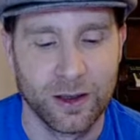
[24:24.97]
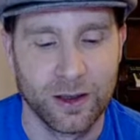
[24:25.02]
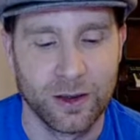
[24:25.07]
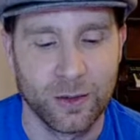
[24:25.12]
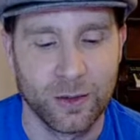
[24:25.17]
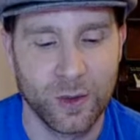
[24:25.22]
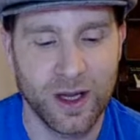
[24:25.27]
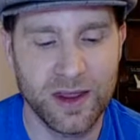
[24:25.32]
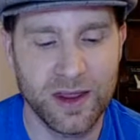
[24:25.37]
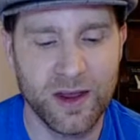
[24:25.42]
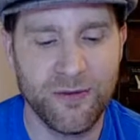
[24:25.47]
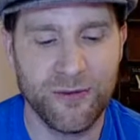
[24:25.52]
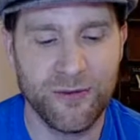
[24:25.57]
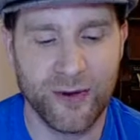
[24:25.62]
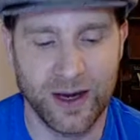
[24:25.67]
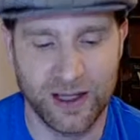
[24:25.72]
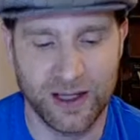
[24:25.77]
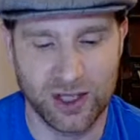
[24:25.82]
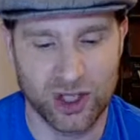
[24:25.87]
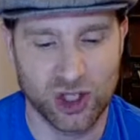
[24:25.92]
When the
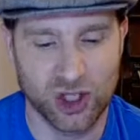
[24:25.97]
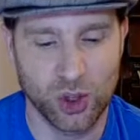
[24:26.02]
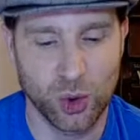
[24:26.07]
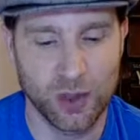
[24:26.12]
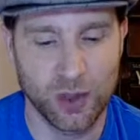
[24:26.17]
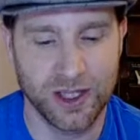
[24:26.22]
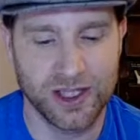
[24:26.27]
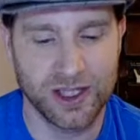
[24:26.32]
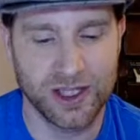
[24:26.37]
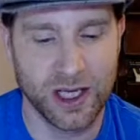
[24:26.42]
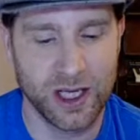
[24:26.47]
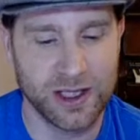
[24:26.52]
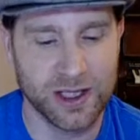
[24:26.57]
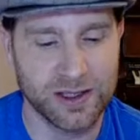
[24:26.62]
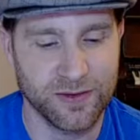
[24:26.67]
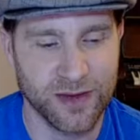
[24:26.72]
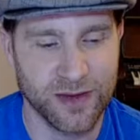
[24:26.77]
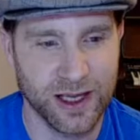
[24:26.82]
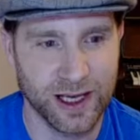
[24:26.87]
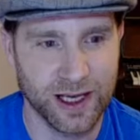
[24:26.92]
French saw the size
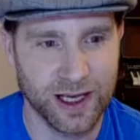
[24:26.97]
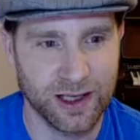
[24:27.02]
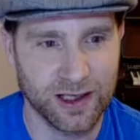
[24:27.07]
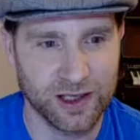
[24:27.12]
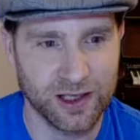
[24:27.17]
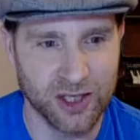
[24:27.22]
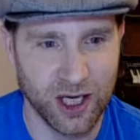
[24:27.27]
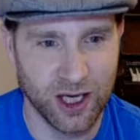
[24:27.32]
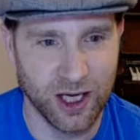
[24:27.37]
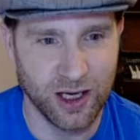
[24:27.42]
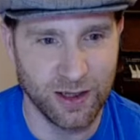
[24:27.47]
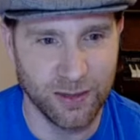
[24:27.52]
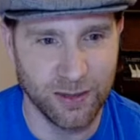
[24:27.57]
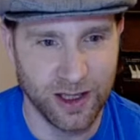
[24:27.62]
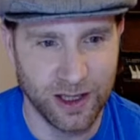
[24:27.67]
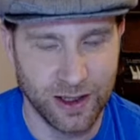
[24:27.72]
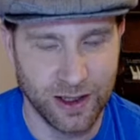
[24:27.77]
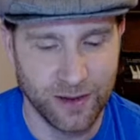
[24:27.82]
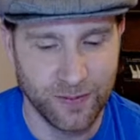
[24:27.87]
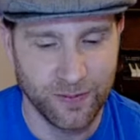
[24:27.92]
of the English
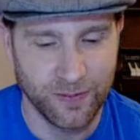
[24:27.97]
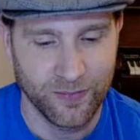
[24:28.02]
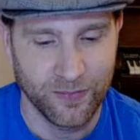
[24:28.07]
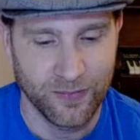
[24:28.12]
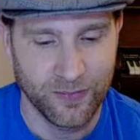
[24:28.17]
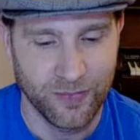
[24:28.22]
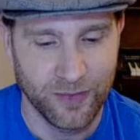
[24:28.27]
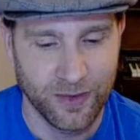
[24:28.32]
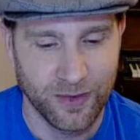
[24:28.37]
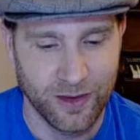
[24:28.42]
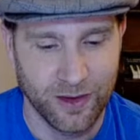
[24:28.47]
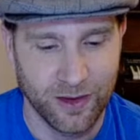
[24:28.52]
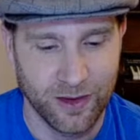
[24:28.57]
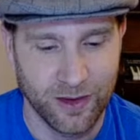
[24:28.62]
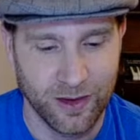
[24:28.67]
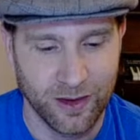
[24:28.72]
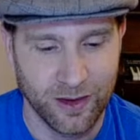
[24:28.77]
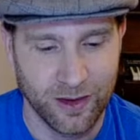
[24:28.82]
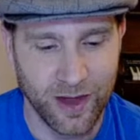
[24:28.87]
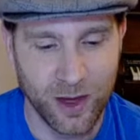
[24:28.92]
army,
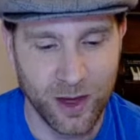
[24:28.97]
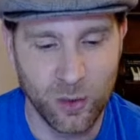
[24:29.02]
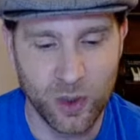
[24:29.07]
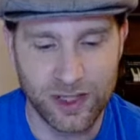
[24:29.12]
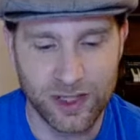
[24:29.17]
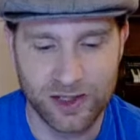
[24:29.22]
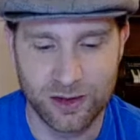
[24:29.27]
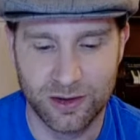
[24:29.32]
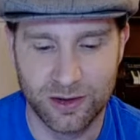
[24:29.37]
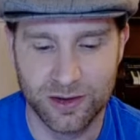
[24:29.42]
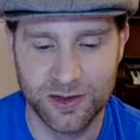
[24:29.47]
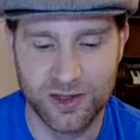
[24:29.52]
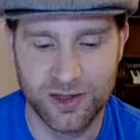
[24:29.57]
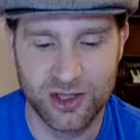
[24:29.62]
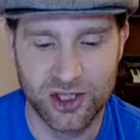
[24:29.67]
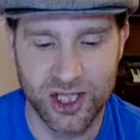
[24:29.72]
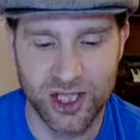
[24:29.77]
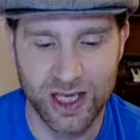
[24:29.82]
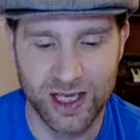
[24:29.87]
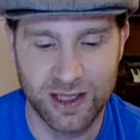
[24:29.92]
they whistled and
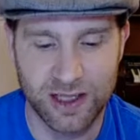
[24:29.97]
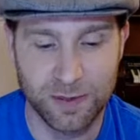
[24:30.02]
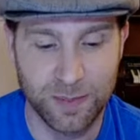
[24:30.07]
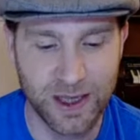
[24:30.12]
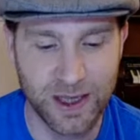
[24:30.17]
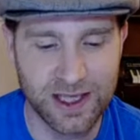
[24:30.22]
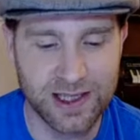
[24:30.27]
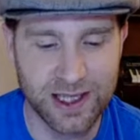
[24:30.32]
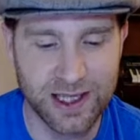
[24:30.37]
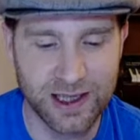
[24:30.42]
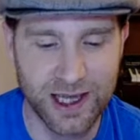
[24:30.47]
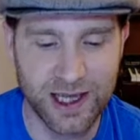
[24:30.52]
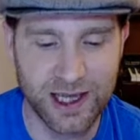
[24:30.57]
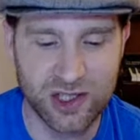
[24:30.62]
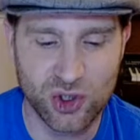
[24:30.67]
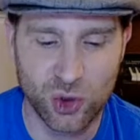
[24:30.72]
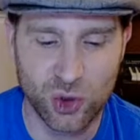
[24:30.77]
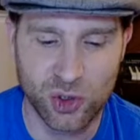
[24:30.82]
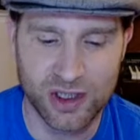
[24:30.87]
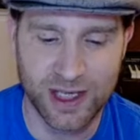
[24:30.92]
jeered, beating their
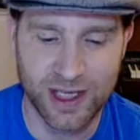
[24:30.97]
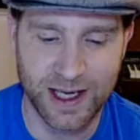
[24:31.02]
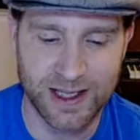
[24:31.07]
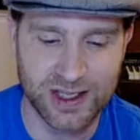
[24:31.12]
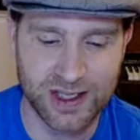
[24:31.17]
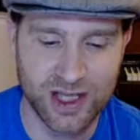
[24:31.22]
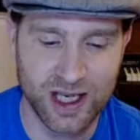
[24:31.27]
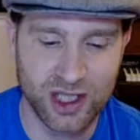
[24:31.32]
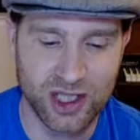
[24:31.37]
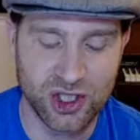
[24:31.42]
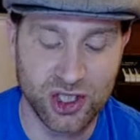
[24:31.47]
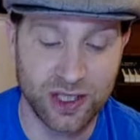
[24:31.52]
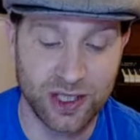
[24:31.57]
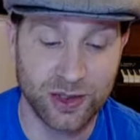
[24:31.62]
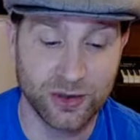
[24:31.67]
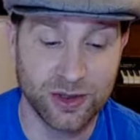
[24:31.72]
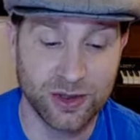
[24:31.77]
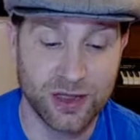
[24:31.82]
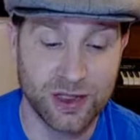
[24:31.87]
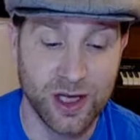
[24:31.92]
swords against their
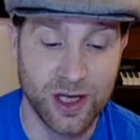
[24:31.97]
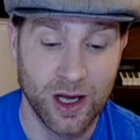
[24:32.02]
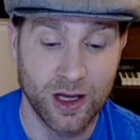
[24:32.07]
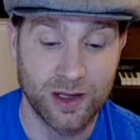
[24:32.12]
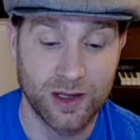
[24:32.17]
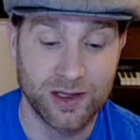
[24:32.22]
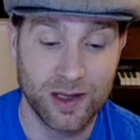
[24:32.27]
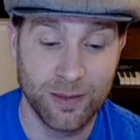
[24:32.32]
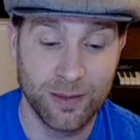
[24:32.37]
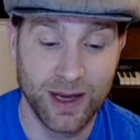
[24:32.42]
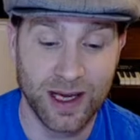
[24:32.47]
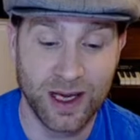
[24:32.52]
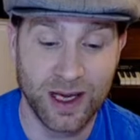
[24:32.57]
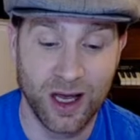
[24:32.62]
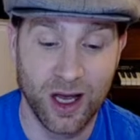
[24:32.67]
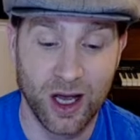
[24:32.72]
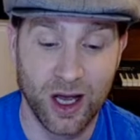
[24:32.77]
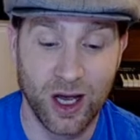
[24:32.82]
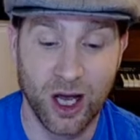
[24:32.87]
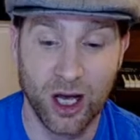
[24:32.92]
shields to make
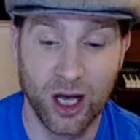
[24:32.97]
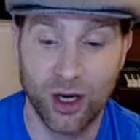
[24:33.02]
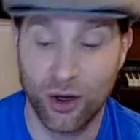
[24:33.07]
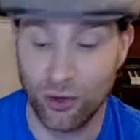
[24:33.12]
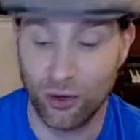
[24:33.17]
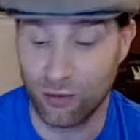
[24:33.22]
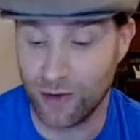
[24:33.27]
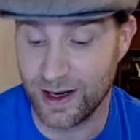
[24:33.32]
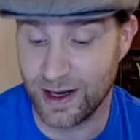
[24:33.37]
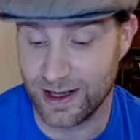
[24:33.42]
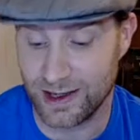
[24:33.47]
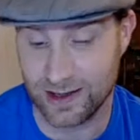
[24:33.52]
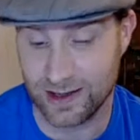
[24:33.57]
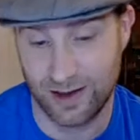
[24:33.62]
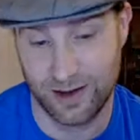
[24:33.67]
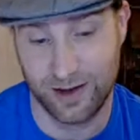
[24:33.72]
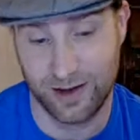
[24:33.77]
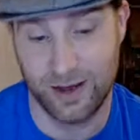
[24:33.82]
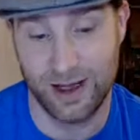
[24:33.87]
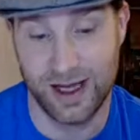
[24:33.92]
a great
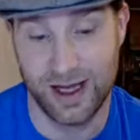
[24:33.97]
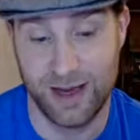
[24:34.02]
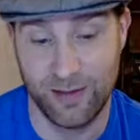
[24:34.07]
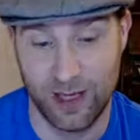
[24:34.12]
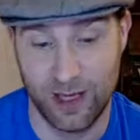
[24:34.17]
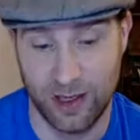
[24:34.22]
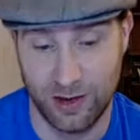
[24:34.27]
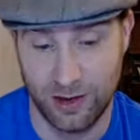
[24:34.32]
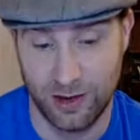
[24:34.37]
clamour.